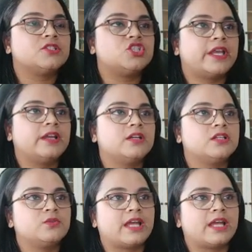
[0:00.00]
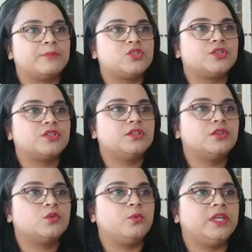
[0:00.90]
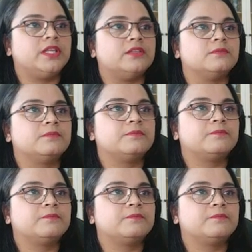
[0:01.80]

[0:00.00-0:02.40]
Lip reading: check to capture the queen.